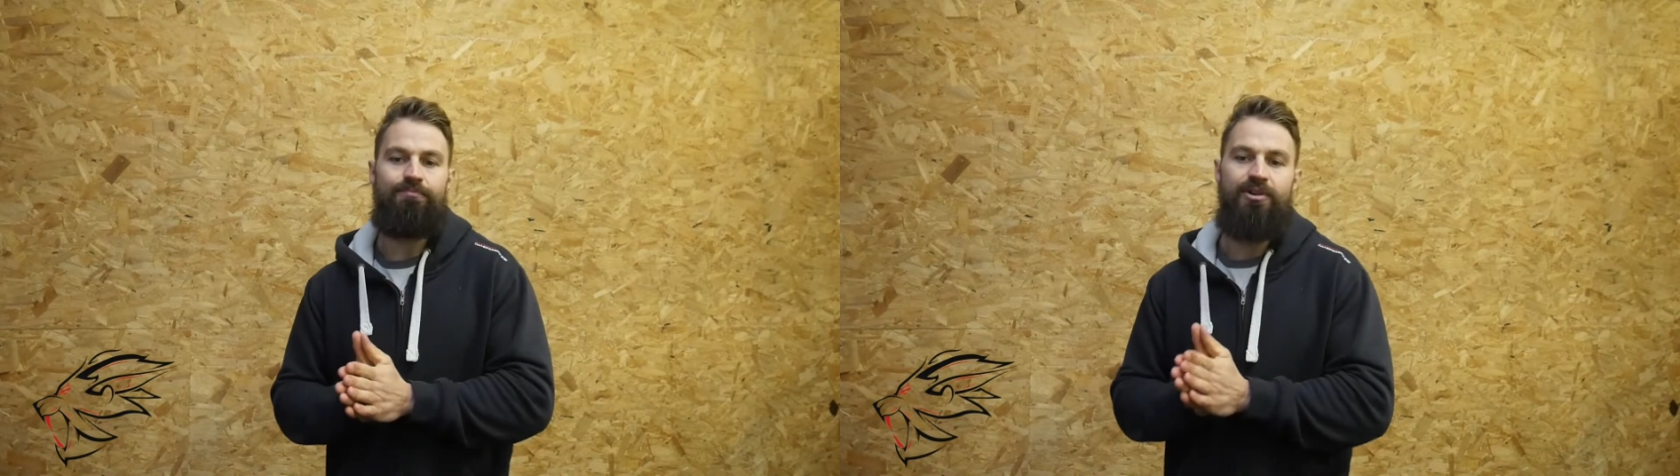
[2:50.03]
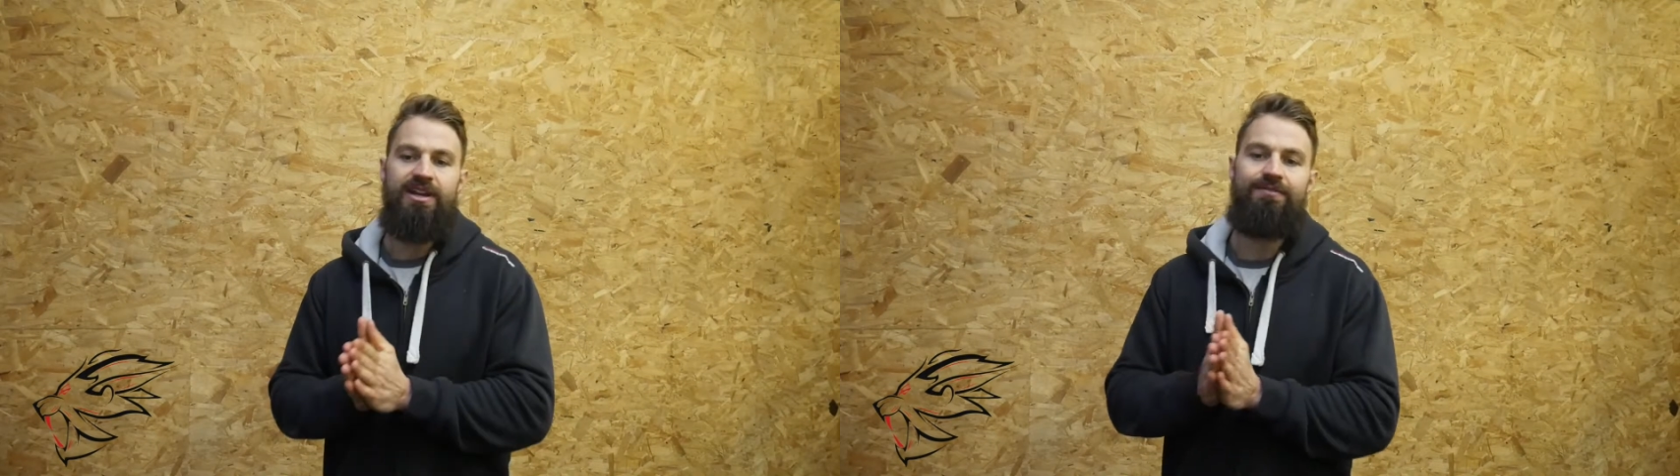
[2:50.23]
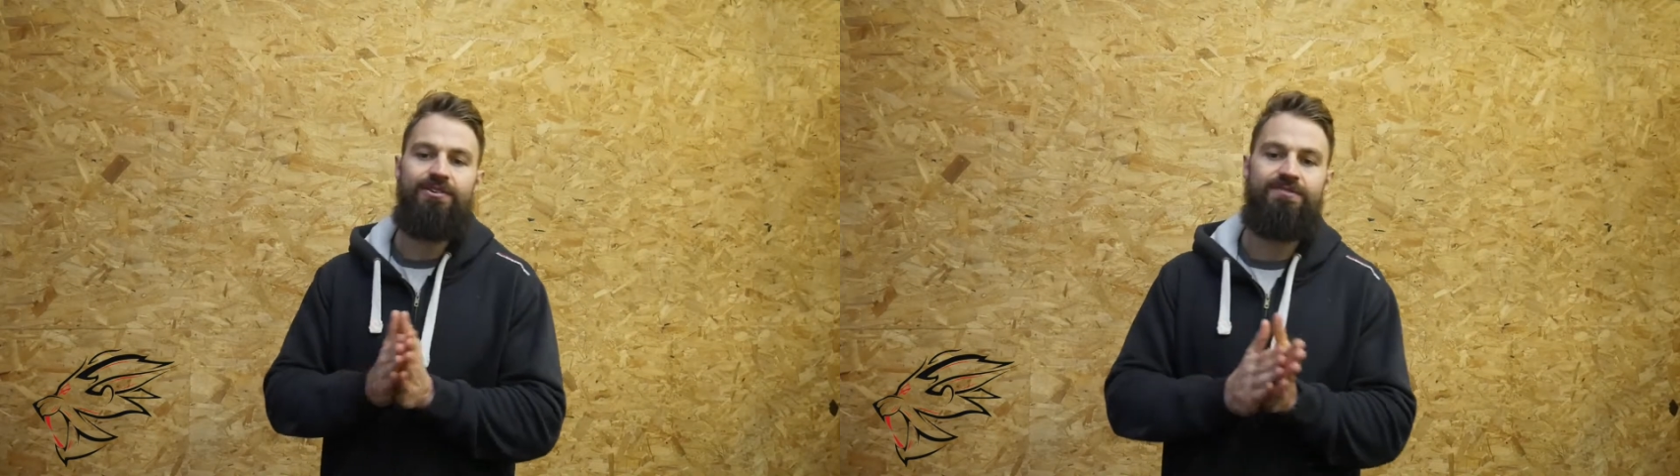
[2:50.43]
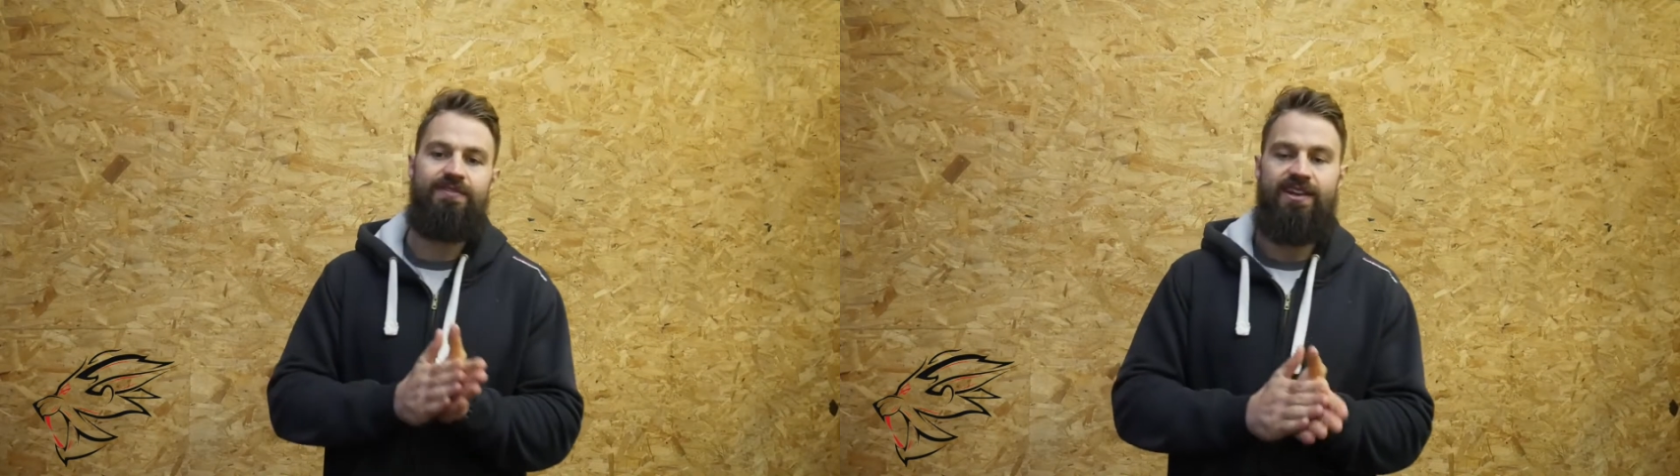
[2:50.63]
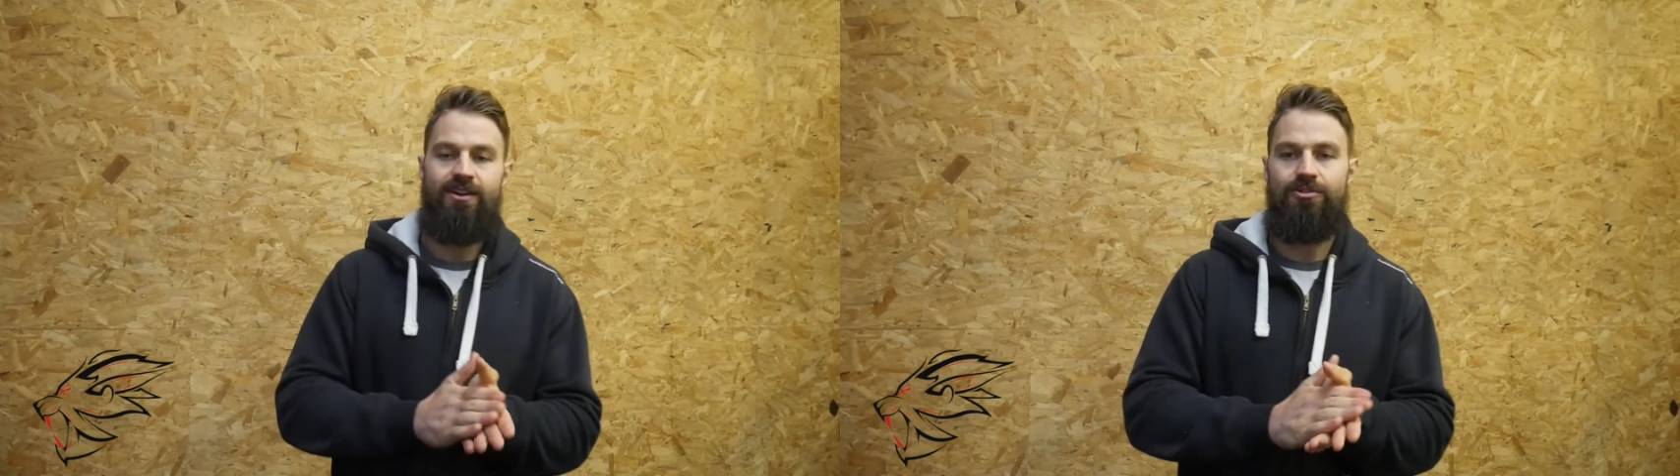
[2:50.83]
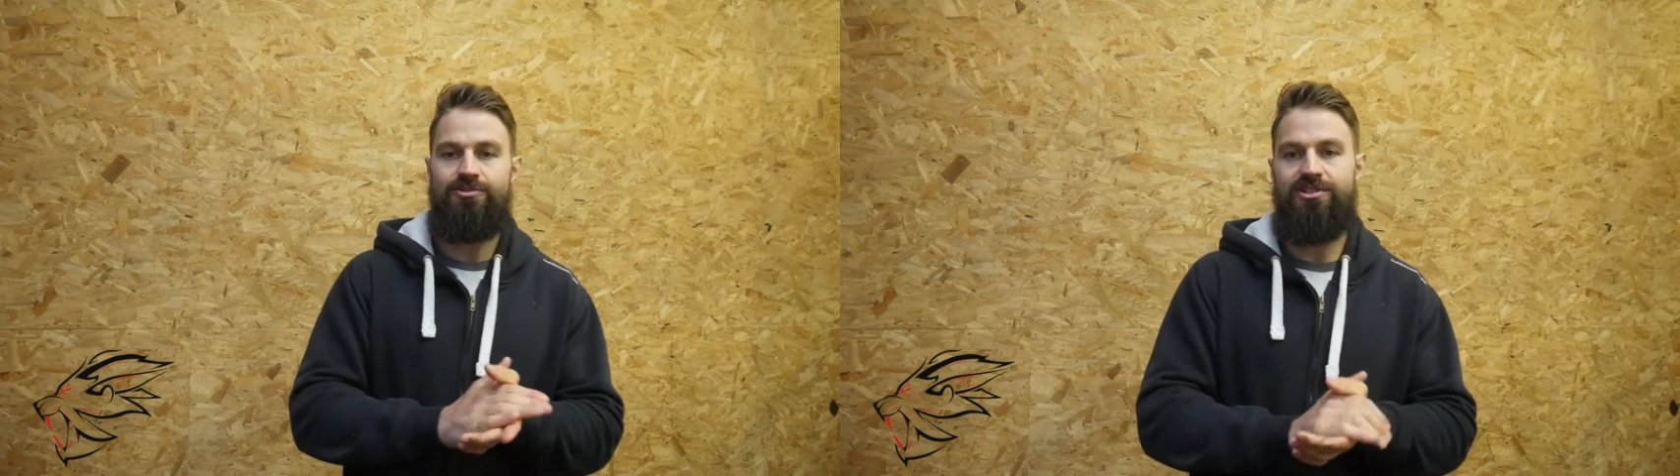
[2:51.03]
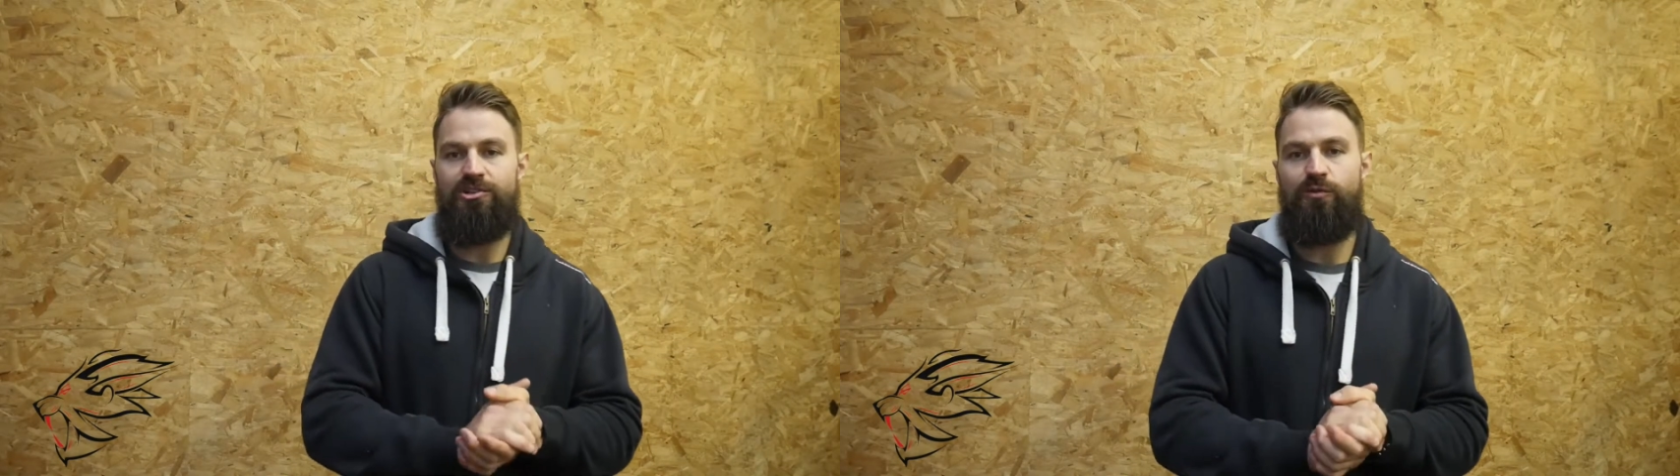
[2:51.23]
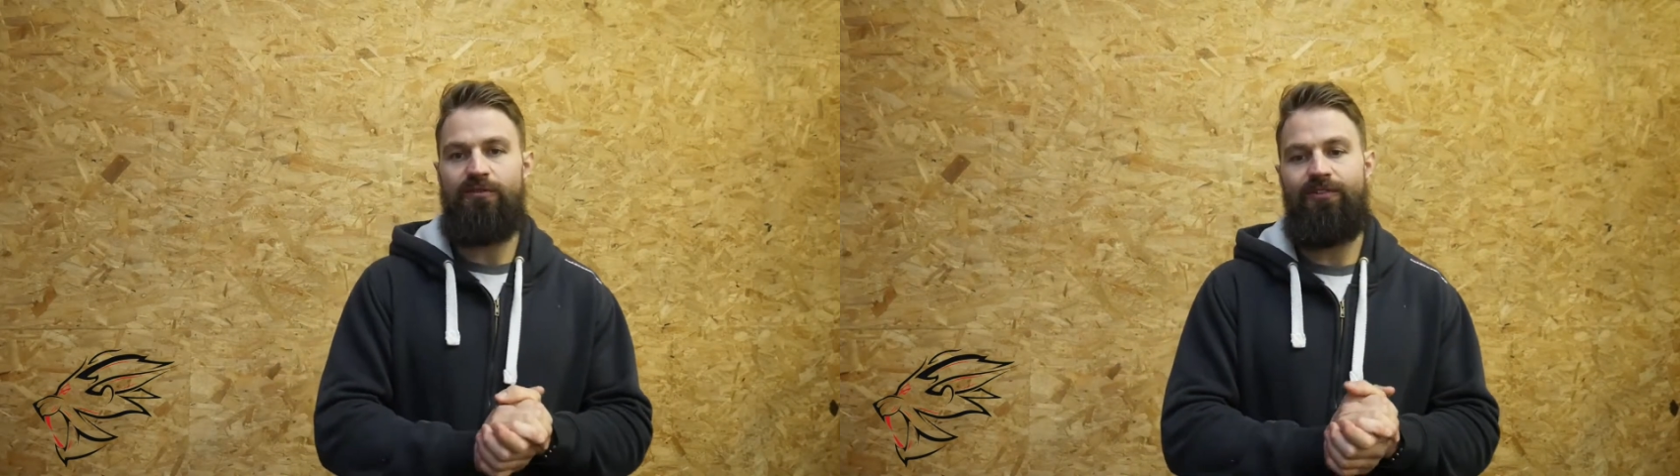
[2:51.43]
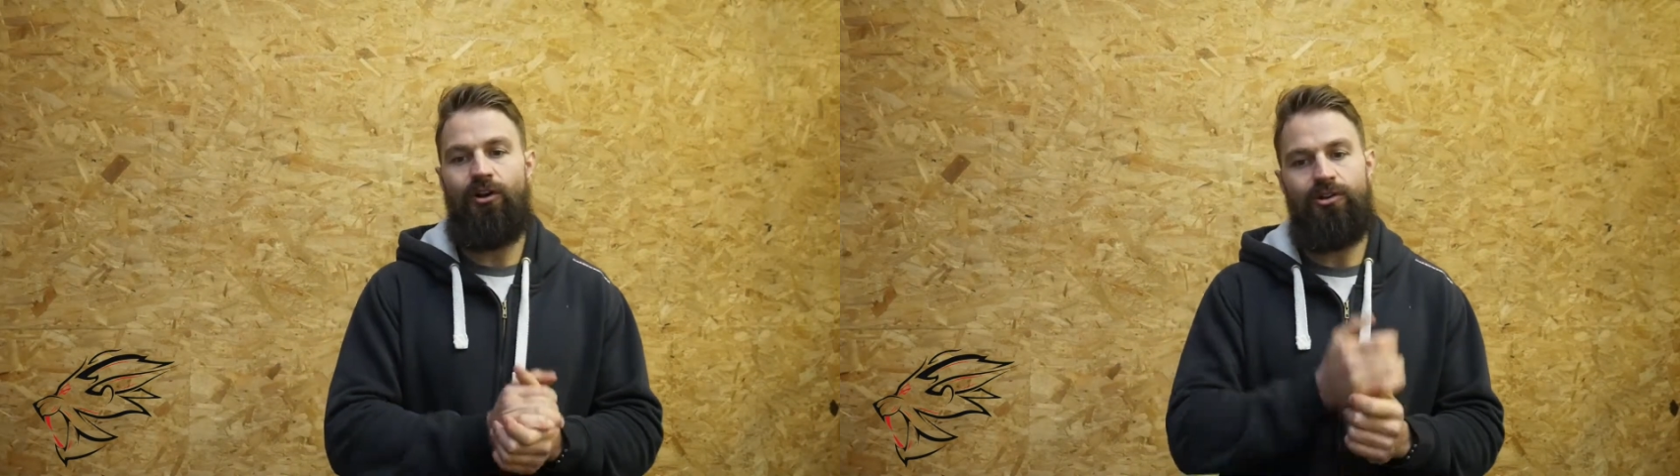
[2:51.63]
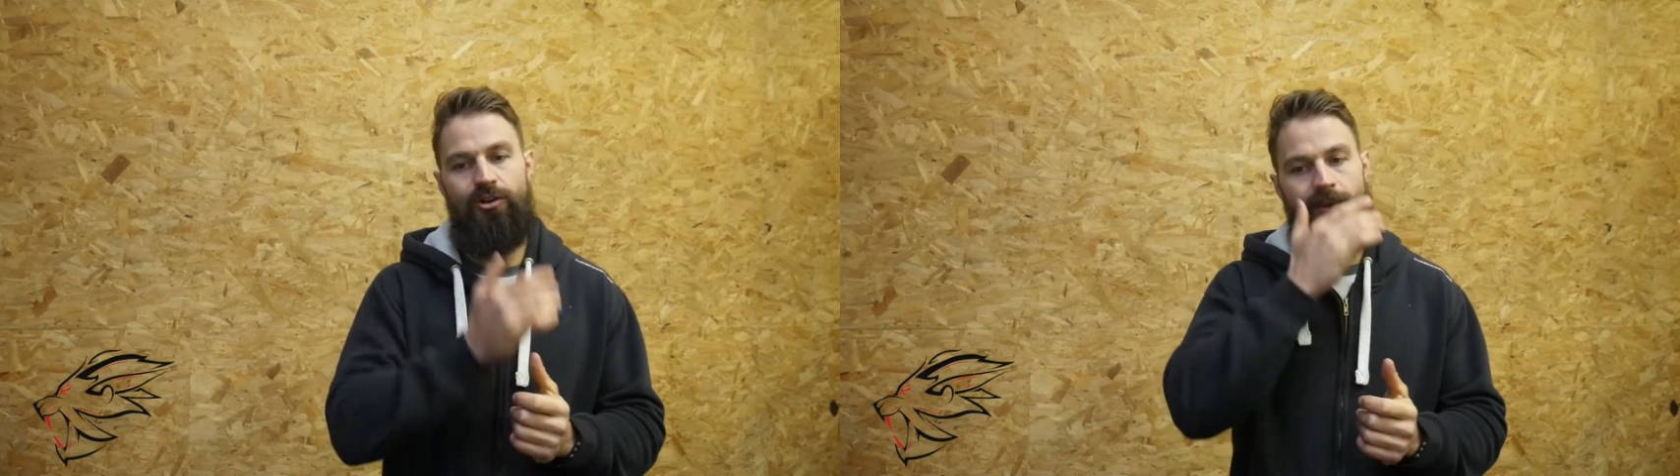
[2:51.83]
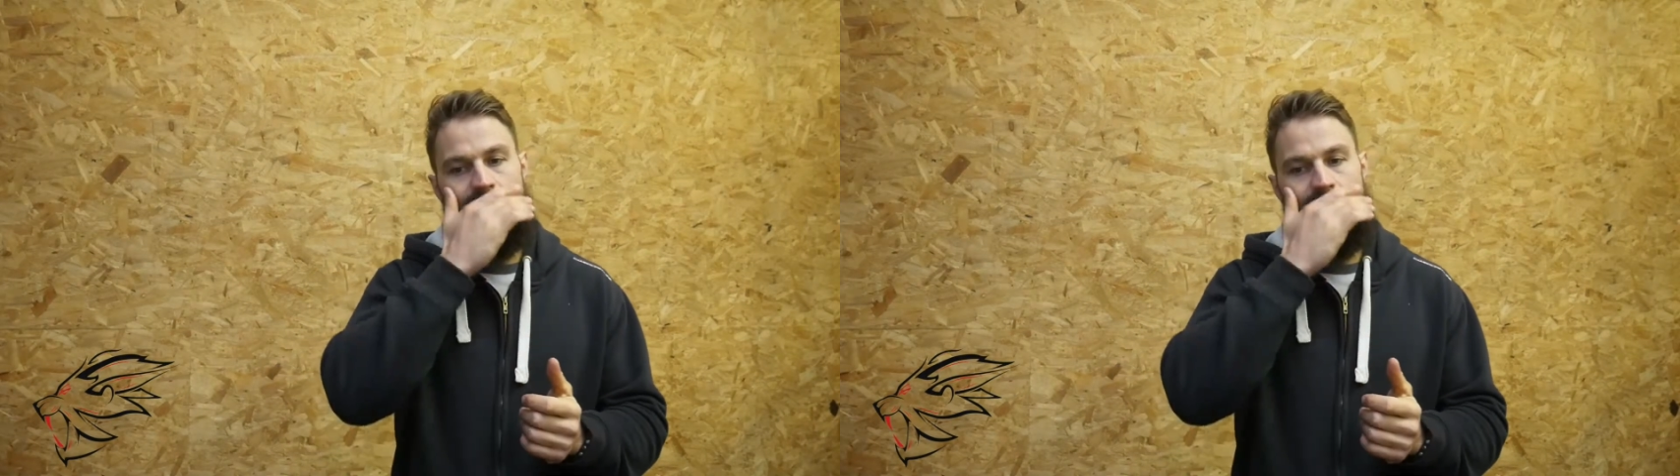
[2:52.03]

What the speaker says: previous videos to do with volume,